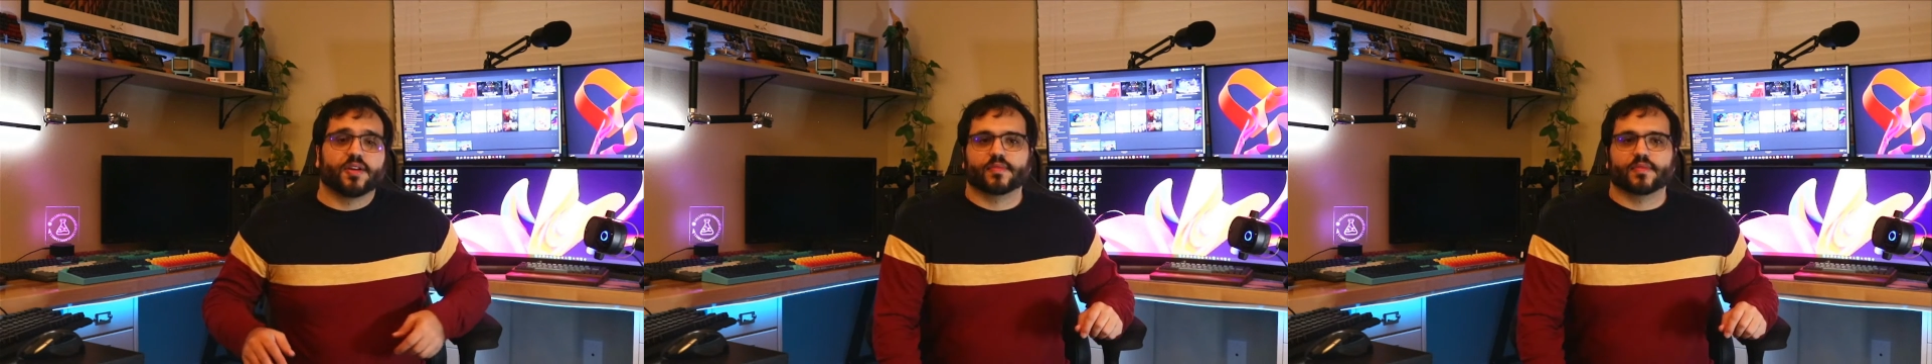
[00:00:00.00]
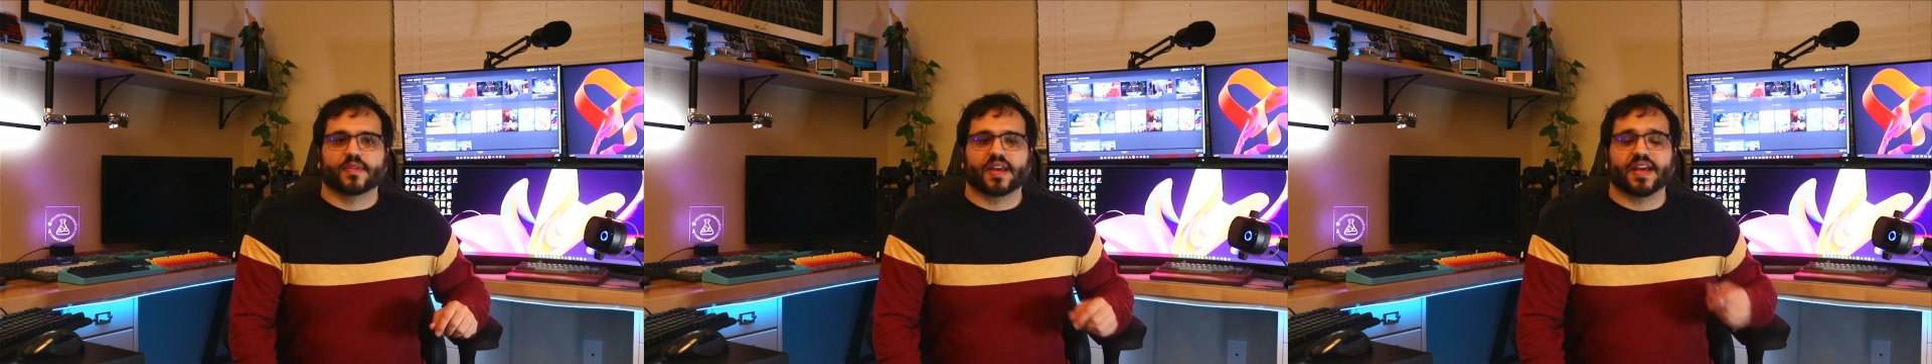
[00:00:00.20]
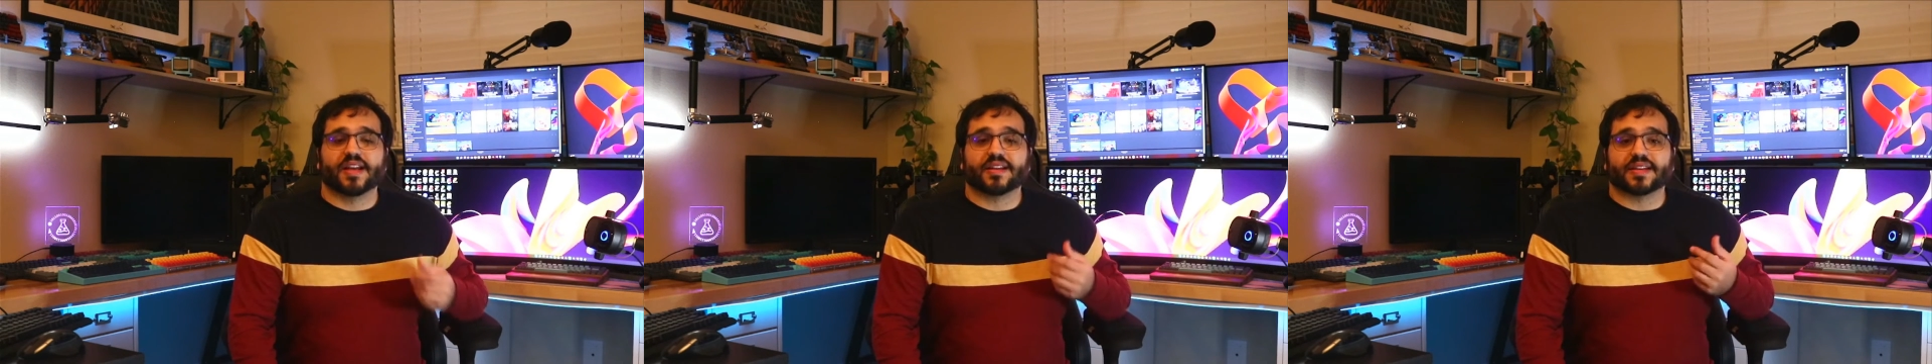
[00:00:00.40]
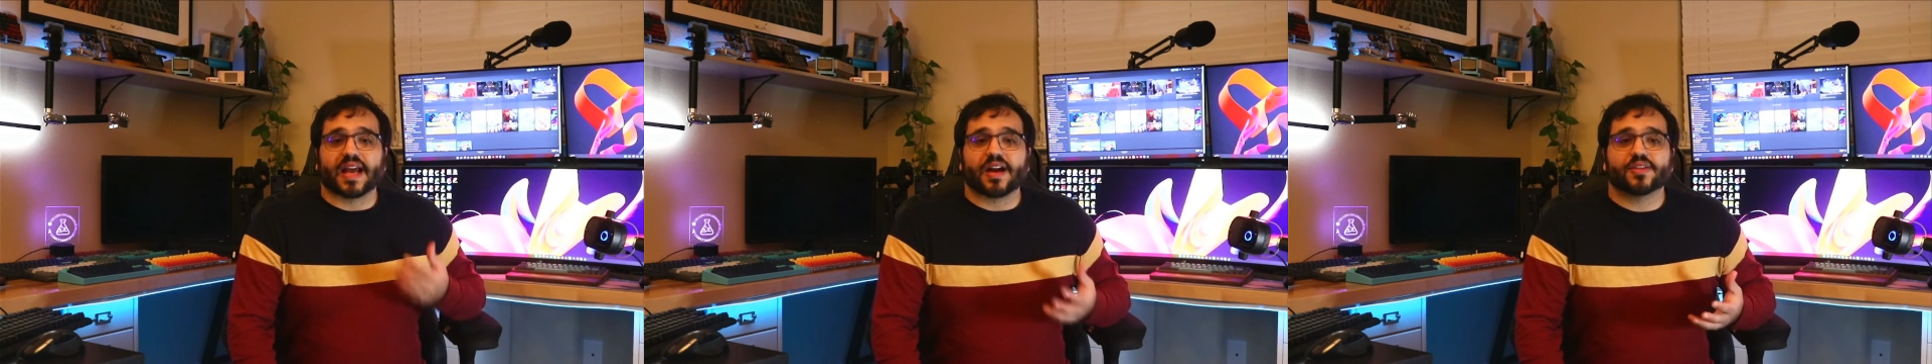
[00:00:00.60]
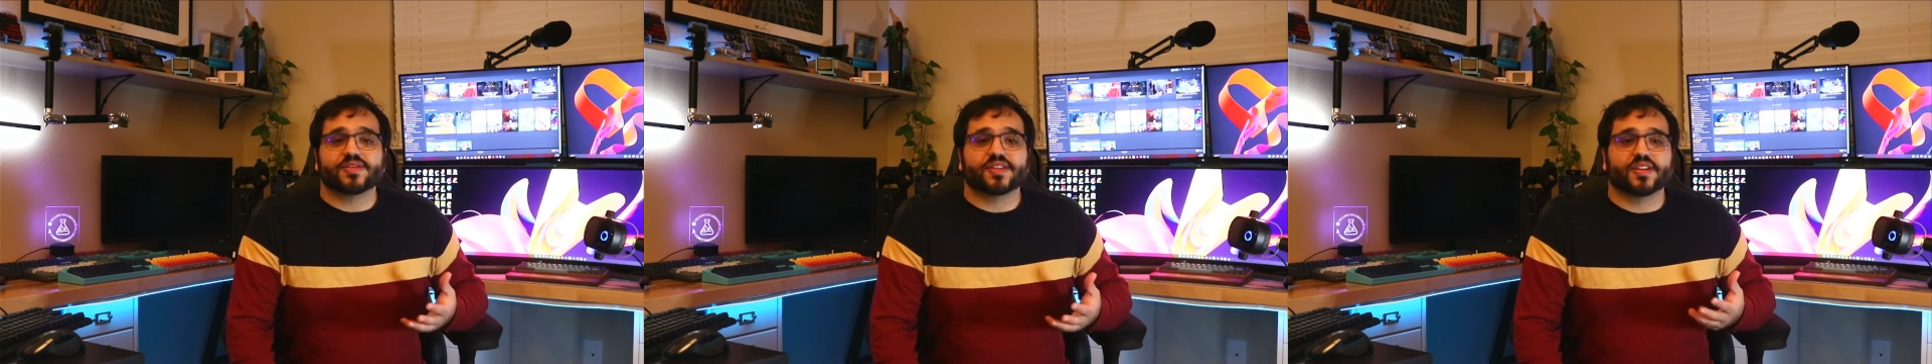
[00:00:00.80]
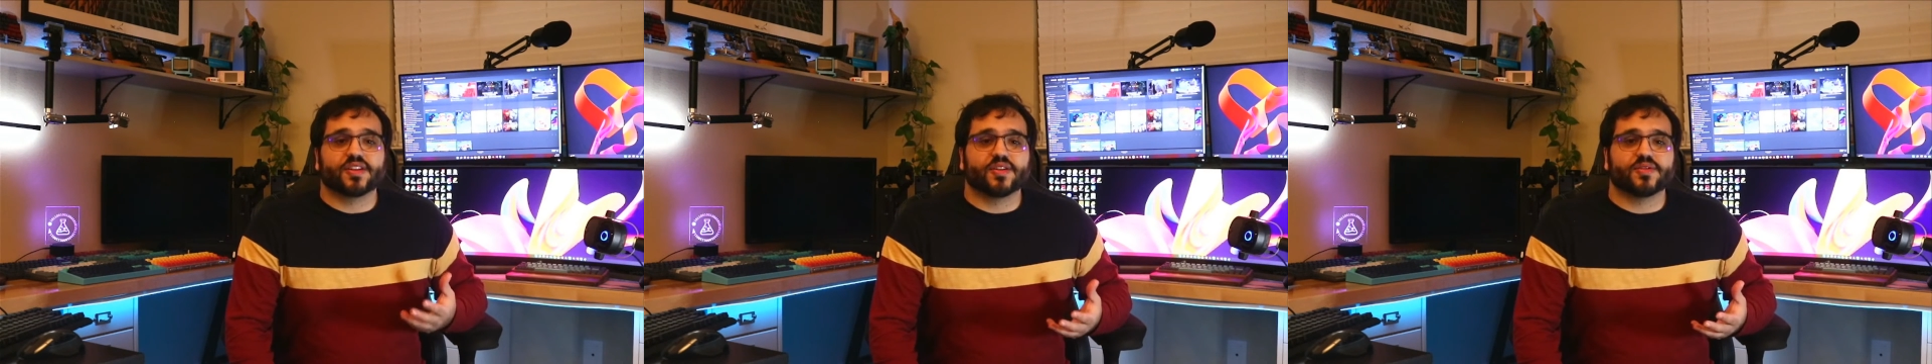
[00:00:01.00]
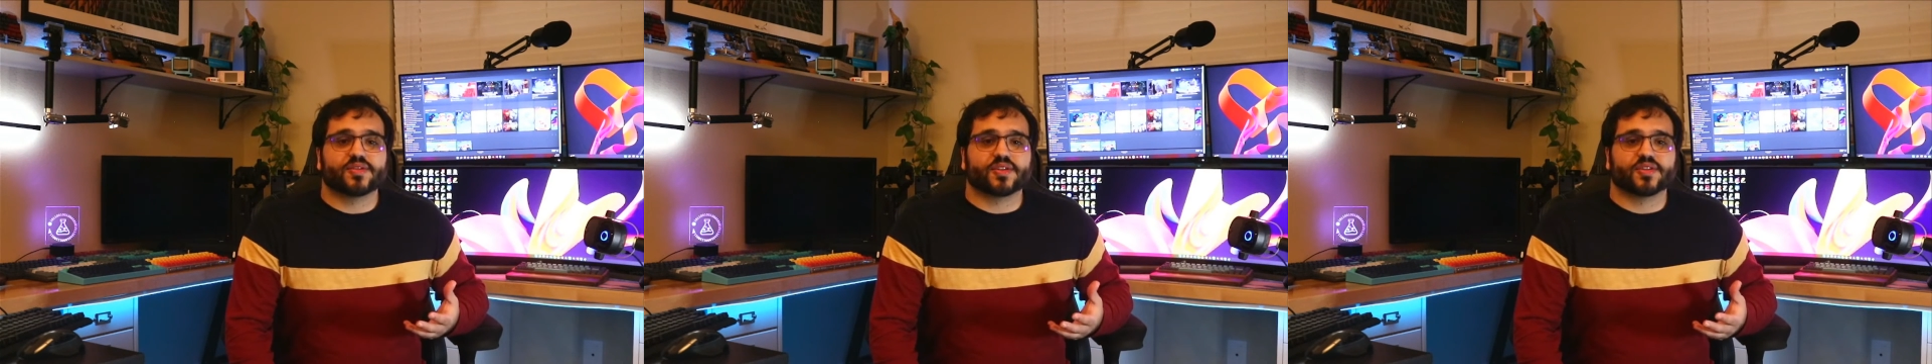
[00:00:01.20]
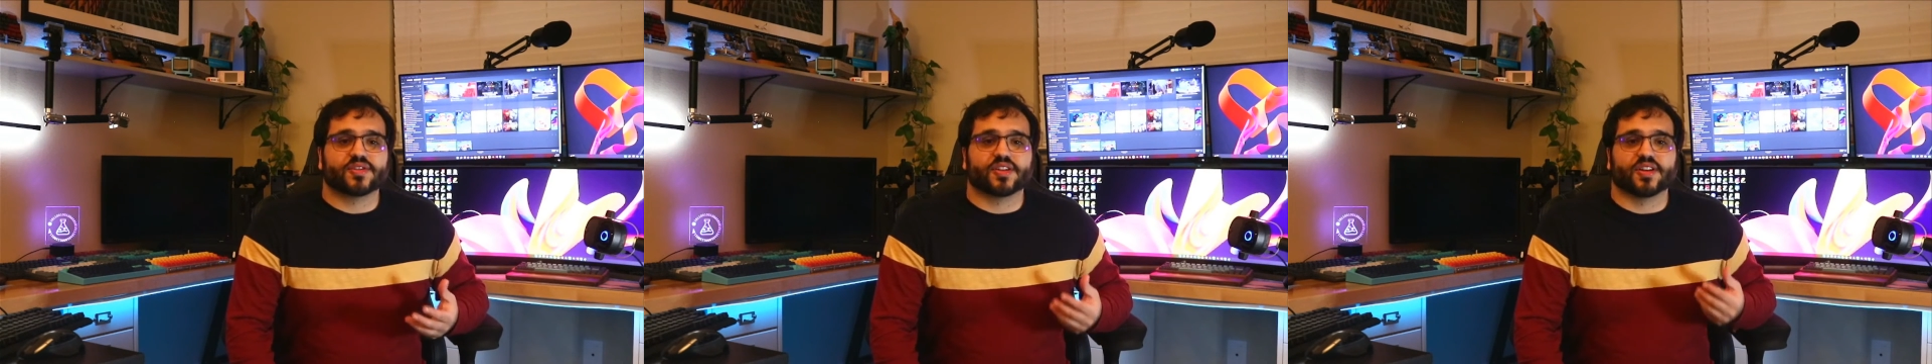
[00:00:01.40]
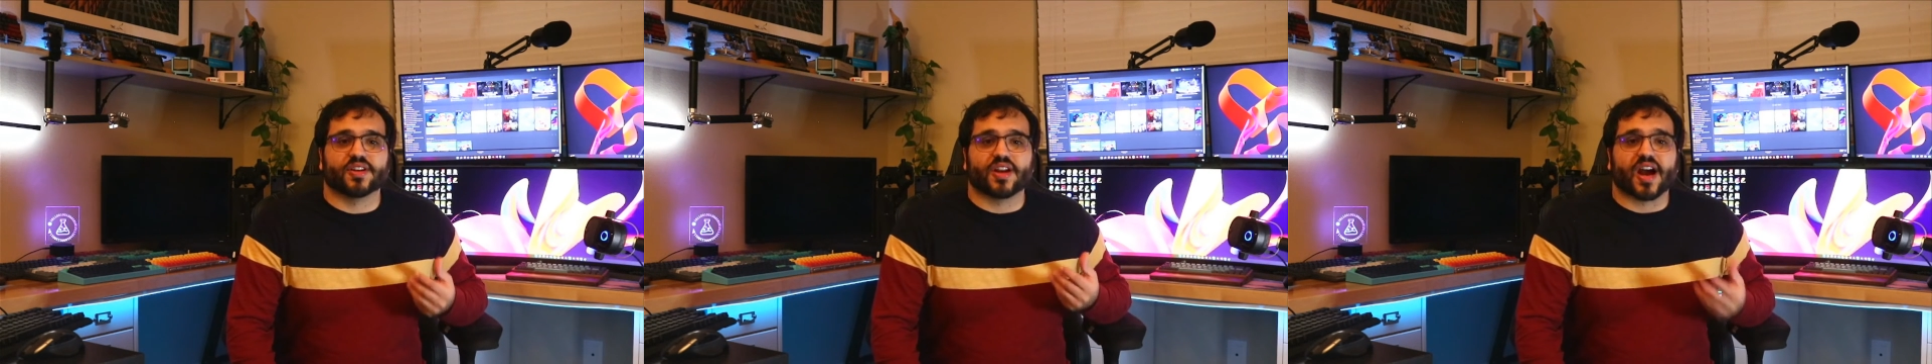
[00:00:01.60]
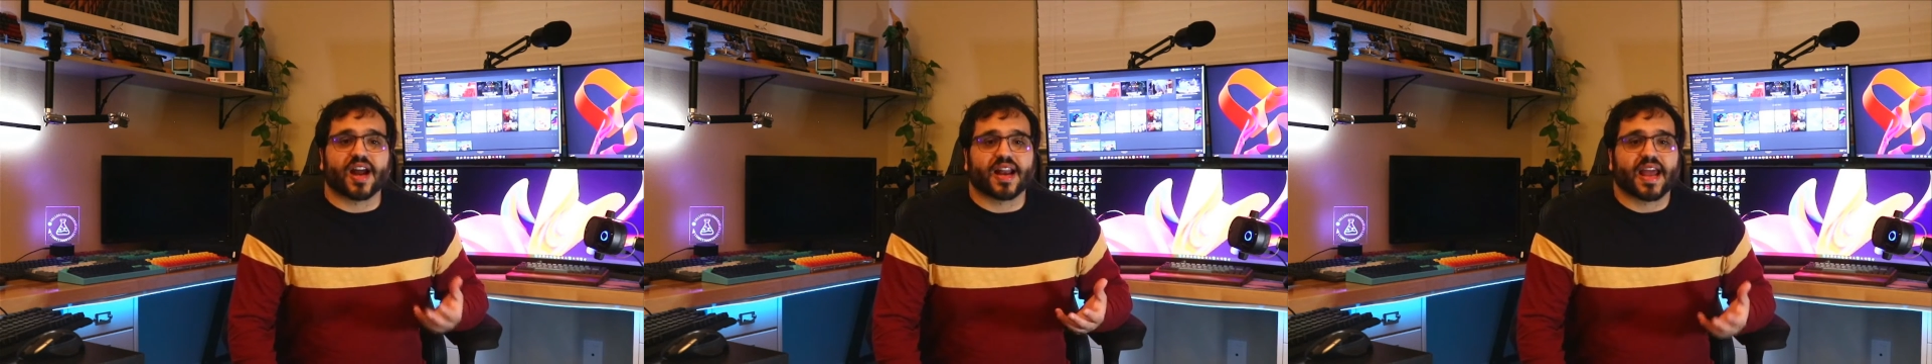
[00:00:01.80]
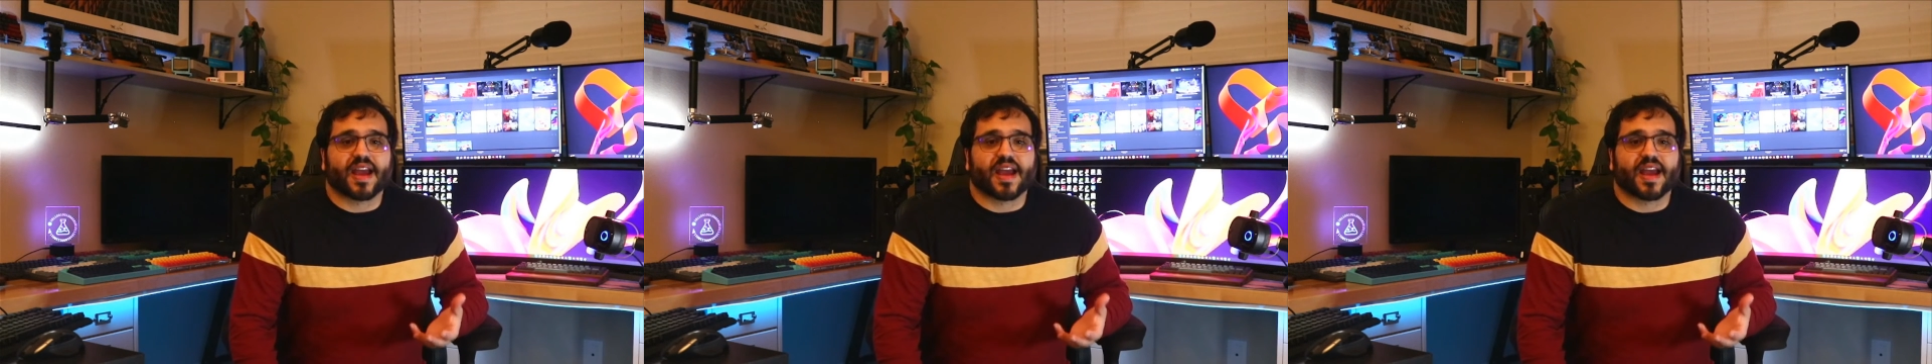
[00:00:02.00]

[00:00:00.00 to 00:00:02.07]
It allows the user to not